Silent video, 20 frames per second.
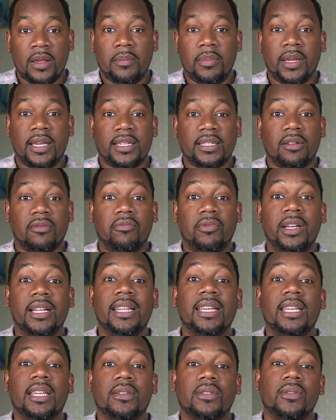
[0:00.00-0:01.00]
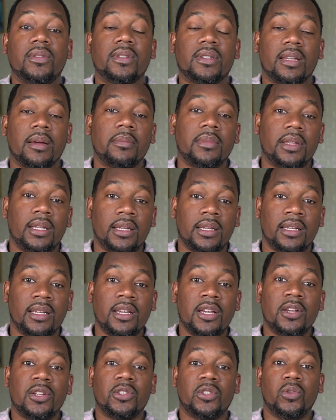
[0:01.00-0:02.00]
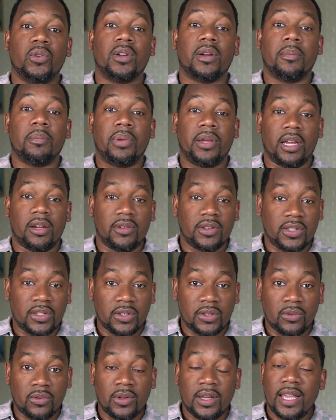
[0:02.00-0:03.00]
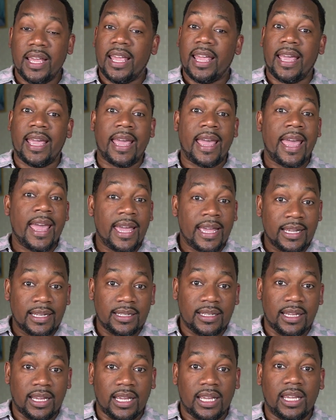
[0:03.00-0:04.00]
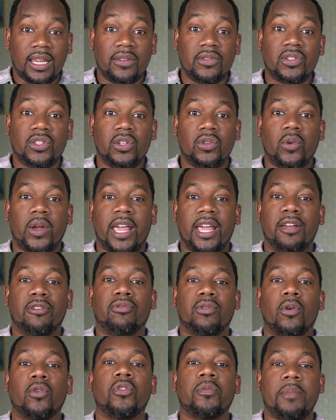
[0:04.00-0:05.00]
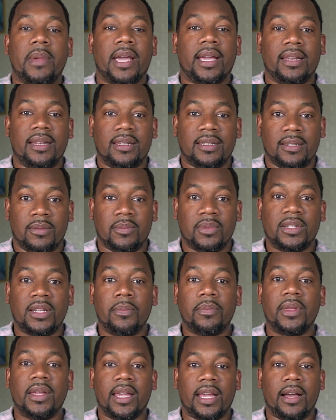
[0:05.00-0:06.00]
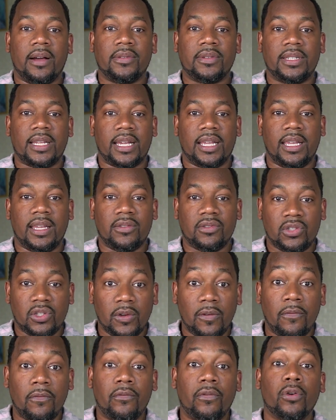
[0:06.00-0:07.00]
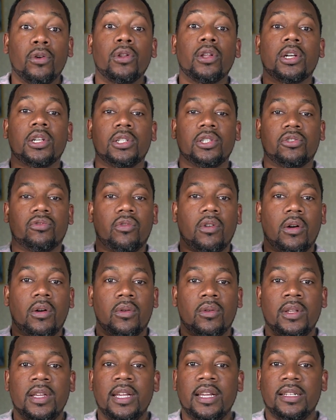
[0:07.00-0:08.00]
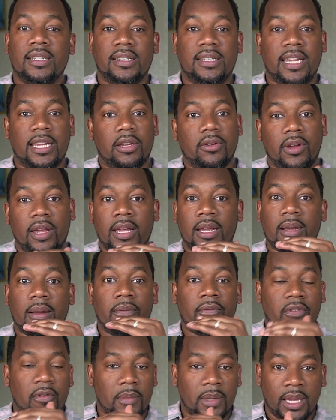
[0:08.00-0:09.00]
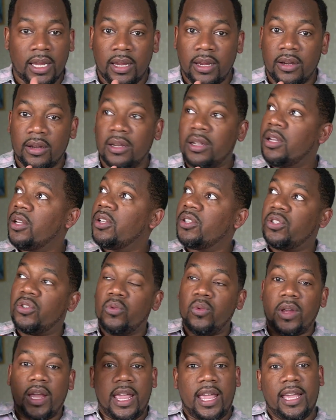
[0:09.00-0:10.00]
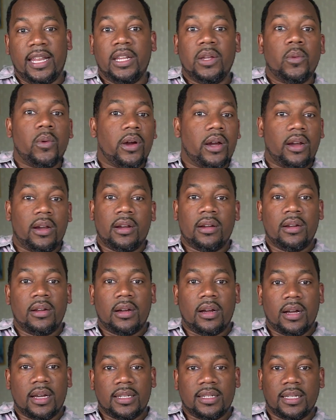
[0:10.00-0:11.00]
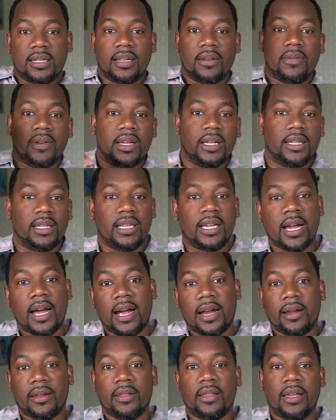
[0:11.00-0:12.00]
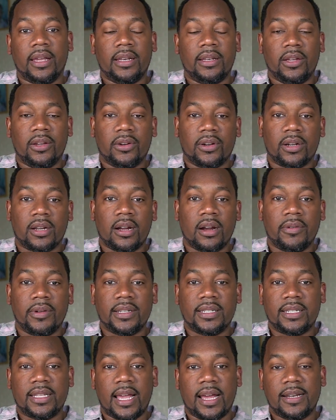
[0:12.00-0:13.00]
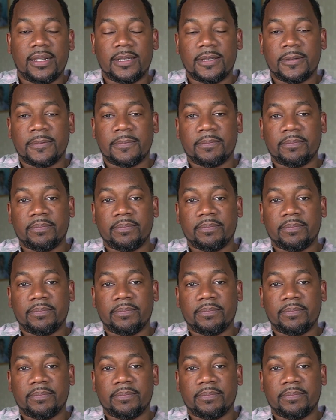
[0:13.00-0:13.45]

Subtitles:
because it really gives you something to compare it to, and it gives you a growth mechanism, something else that gives you full control to take your income from here to anywhere significantly higher than your current status.